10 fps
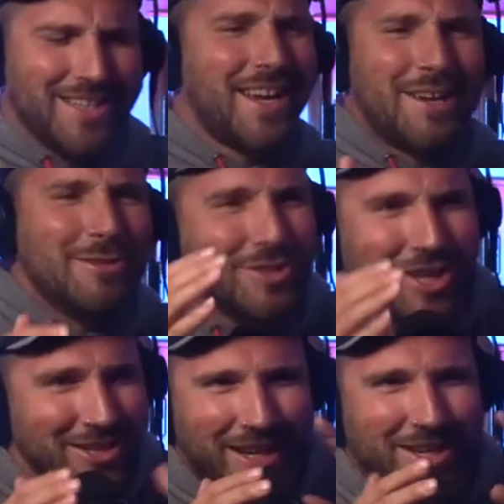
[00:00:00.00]
It's like
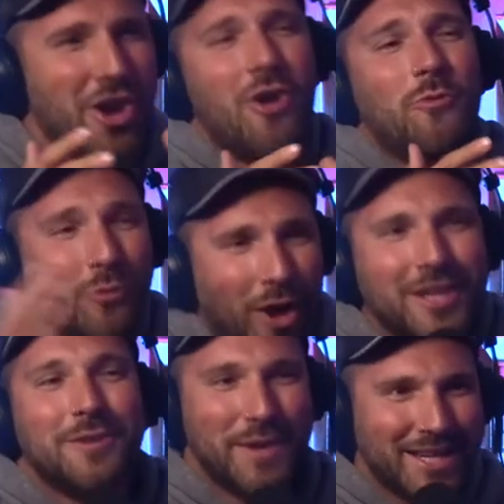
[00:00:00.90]
it's like no
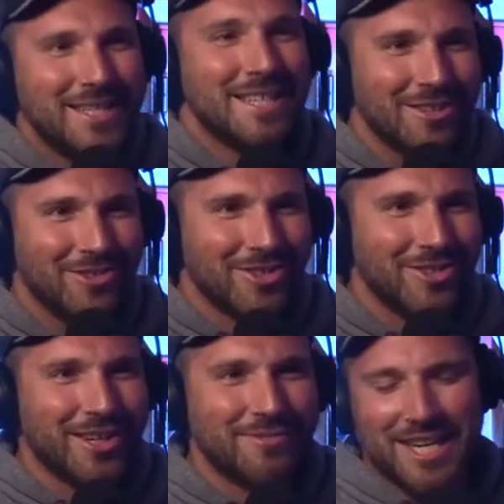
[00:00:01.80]
fucking big deal. You
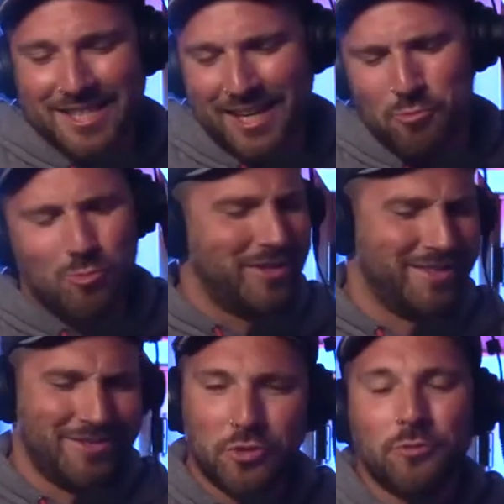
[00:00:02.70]
know mm-hmm. what I mm-hmm. mean? It's like
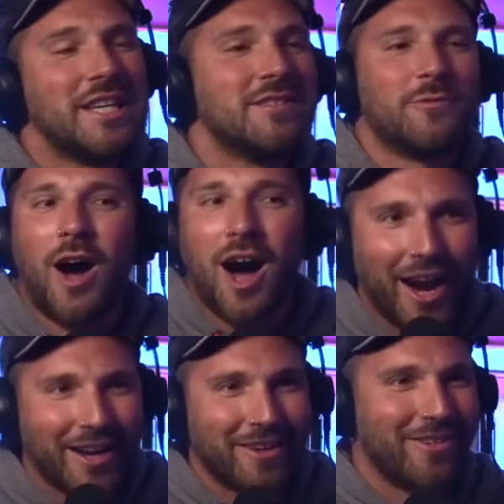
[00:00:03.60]
you're he's
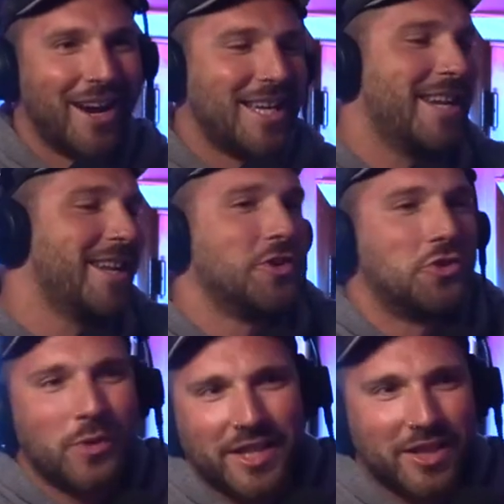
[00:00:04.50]
fine, right? Mm-hmm. He didn't
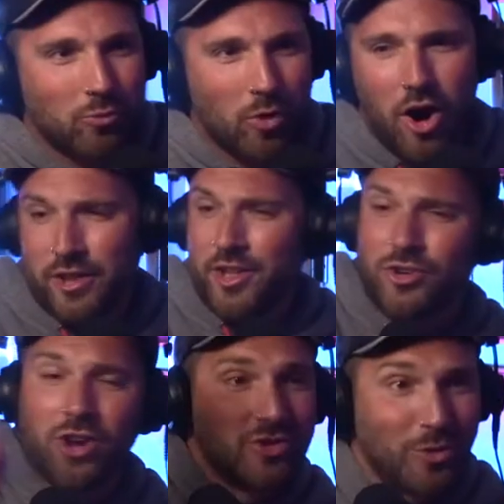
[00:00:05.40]
do anything wrong. The other
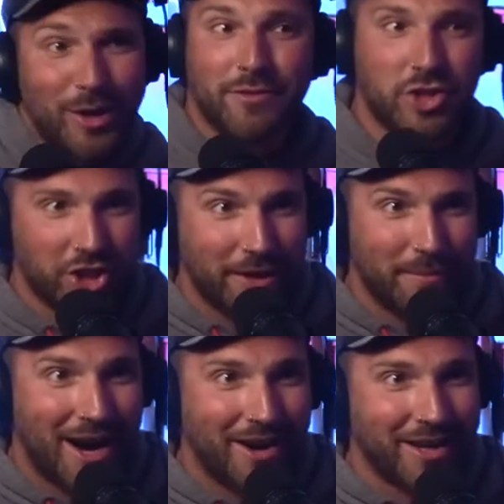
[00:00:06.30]
dogs don't give a shit
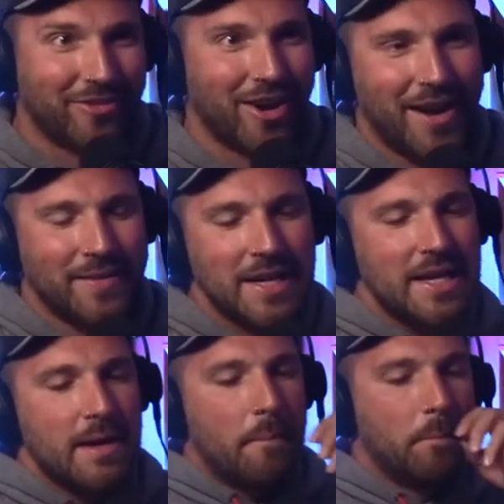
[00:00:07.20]
about it, right? Yeah.